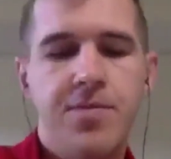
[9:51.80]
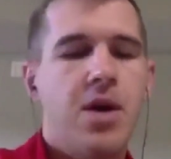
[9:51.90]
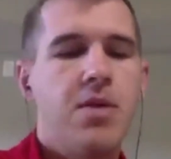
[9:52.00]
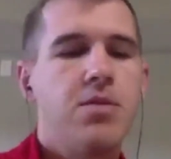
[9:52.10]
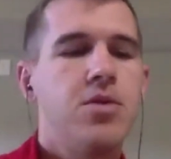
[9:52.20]

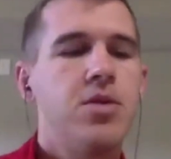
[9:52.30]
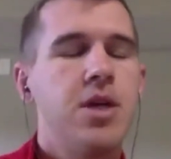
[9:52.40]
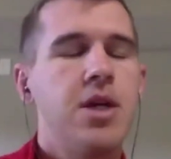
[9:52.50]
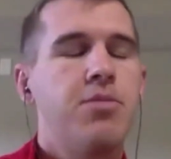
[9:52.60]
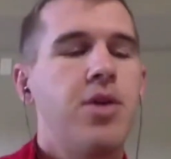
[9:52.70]
I'm
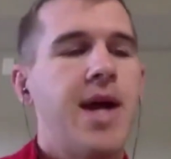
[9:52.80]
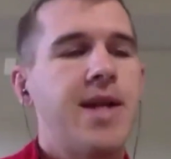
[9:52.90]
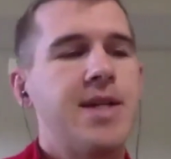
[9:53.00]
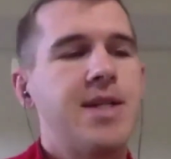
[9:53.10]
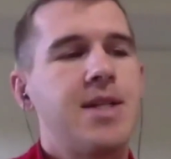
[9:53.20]
doing
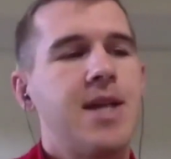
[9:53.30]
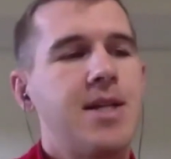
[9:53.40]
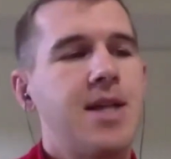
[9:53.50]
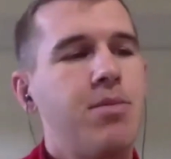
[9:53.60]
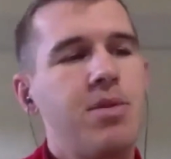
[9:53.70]
practice test.
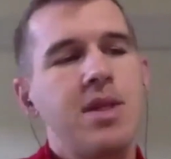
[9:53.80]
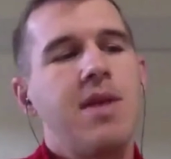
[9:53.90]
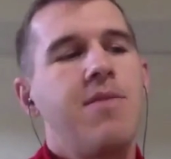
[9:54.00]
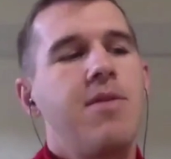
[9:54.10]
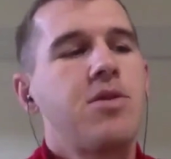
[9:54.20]
I believe
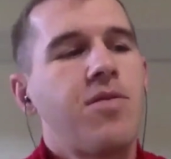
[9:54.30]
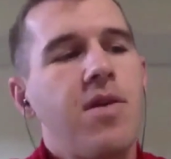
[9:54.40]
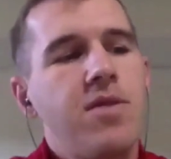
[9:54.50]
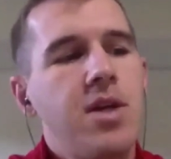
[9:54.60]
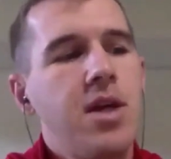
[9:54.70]
it was
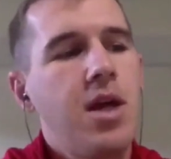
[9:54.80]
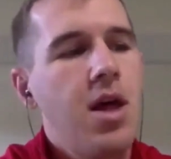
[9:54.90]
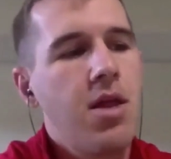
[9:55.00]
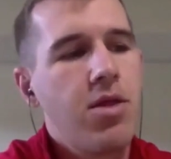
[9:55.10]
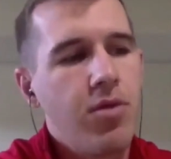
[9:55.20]

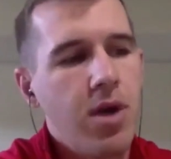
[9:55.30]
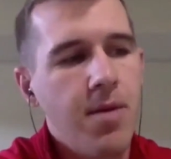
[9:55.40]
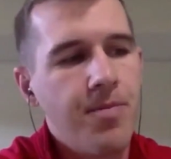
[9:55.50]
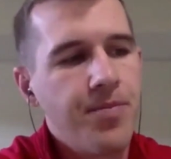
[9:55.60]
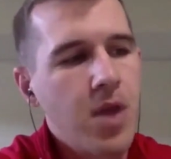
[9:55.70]
53,
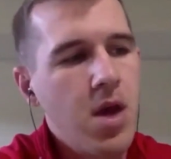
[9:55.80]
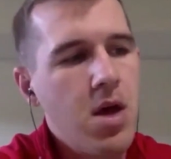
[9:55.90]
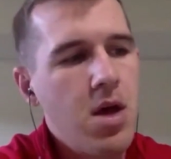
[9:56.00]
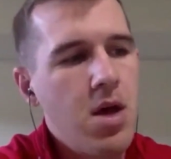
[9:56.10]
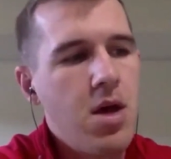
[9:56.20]

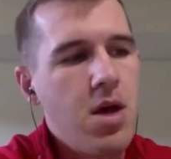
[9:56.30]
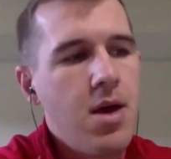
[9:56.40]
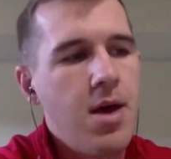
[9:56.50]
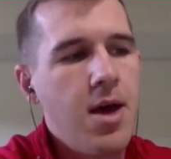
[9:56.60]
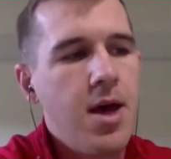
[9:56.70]

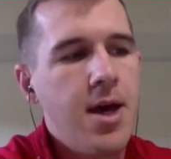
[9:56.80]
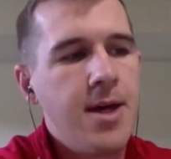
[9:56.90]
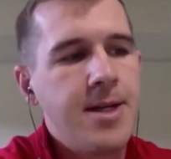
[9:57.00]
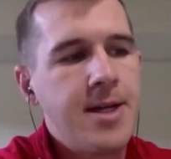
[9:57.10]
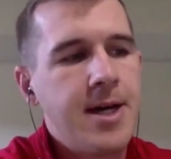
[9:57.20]

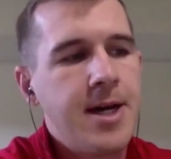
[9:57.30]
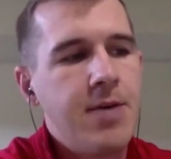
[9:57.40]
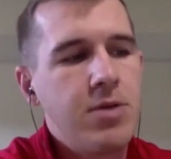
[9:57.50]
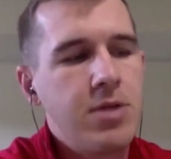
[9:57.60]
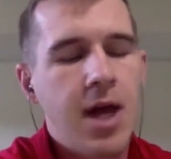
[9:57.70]
and uh, it
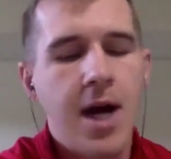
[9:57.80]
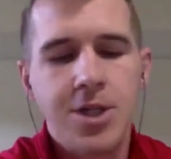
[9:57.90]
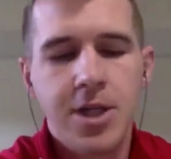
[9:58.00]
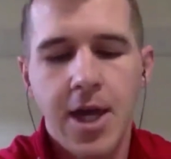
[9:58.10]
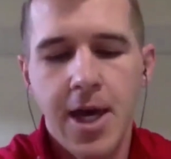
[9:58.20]
was
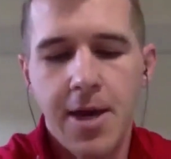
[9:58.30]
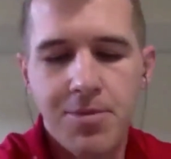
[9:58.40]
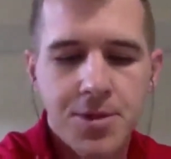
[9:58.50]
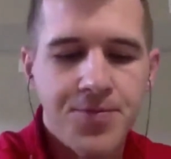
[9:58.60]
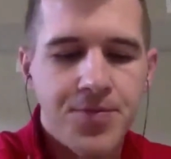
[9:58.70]
logic
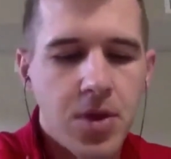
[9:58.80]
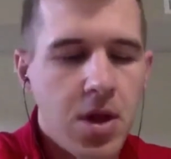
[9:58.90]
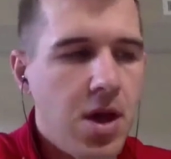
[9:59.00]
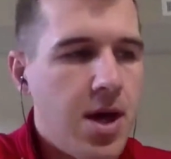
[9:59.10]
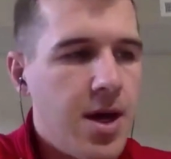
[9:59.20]
games,
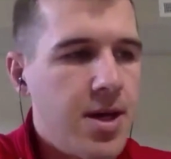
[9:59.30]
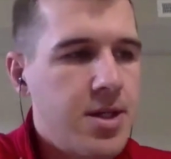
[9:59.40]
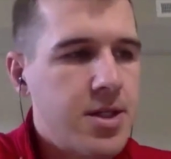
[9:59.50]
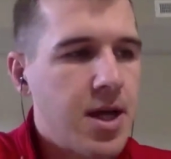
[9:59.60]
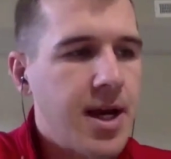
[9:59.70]

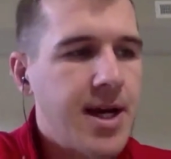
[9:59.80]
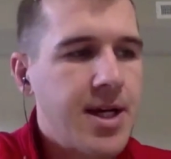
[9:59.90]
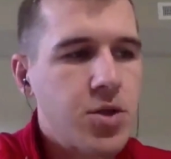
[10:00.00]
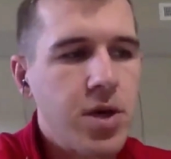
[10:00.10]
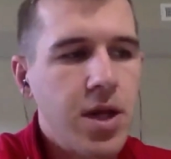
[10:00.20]
and I got
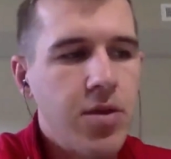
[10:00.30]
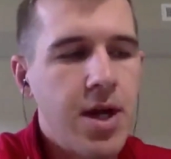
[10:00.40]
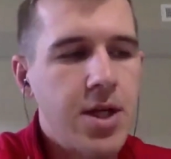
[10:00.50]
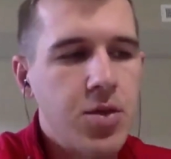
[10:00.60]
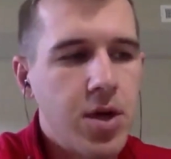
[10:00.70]
23 out of
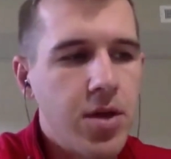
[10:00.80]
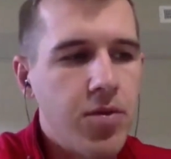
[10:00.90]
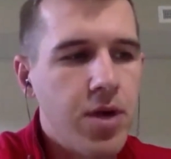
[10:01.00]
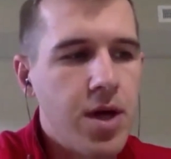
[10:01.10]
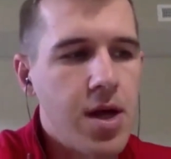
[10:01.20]

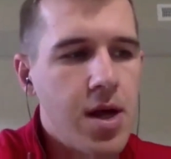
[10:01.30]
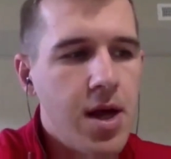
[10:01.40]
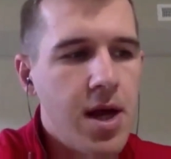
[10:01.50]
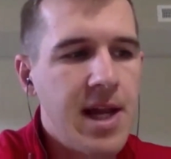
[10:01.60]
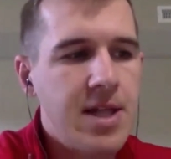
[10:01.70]
23,
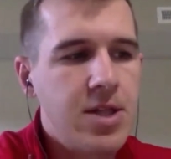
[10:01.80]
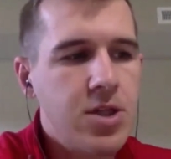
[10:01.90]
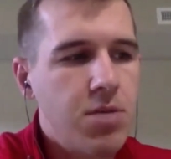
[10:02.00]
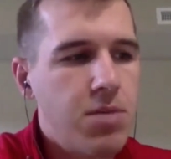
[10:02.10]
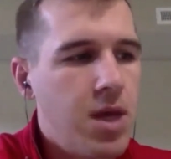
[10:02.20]
and it
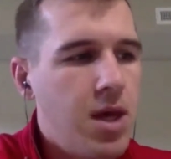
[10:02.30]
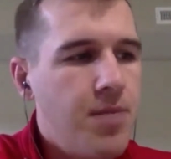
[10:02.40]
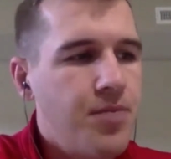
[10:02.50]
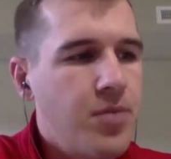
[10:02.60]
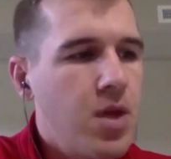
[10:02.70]
took me
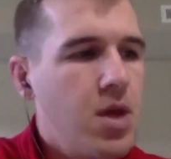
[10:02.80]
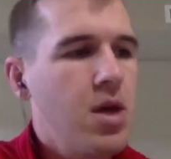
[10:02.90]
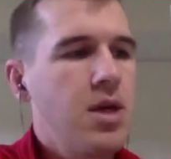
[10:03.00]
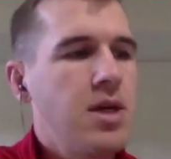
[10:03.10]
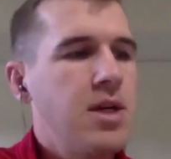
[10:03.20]

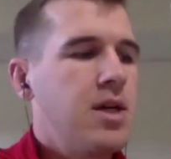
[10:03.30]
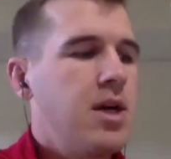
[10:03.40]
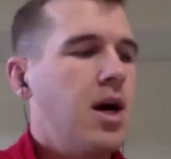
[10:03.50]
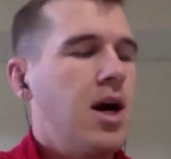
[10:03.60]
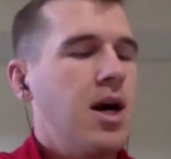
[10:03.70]

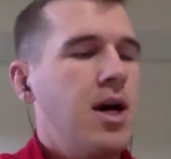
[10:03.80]
uh,